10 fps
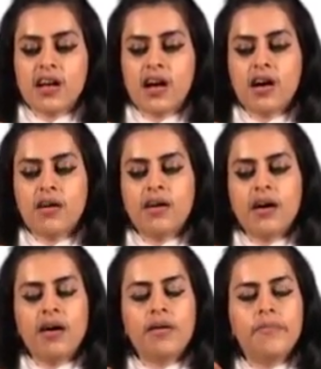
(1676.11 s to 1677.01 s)

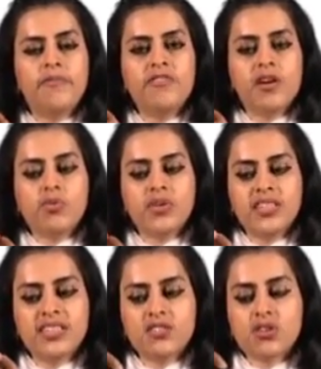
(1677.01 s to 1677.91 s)

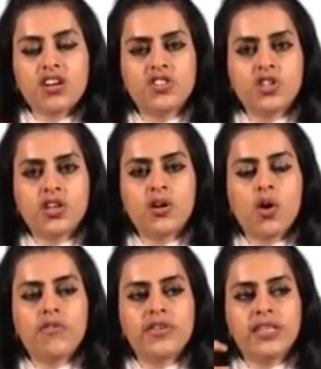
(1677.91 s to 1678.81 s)
with the structure
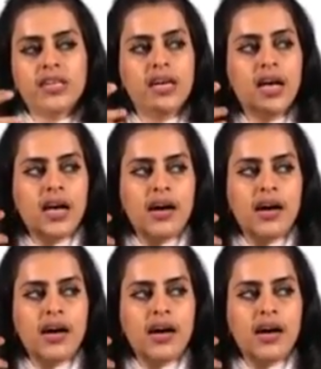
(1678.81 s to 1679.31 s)
or with the